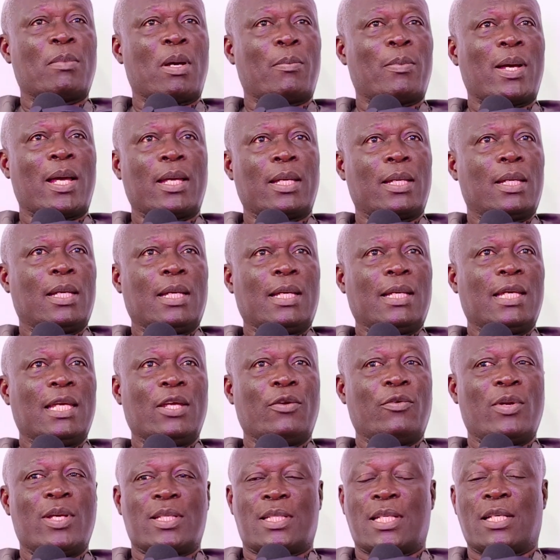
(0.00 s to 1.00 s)
Mama,
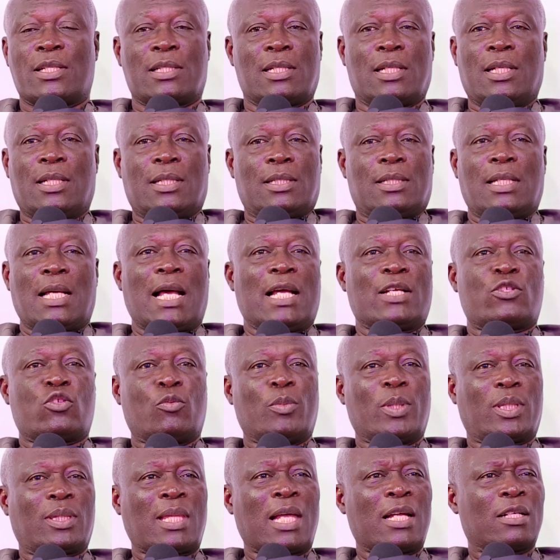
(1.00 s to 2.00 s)
he said, I should
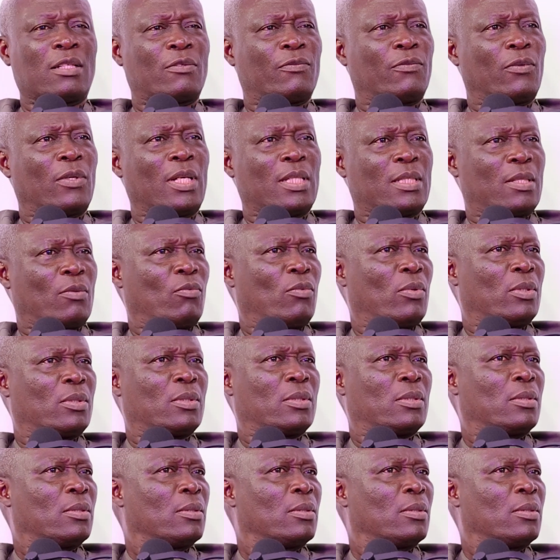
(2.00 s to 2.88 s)
be thankful. I said, what?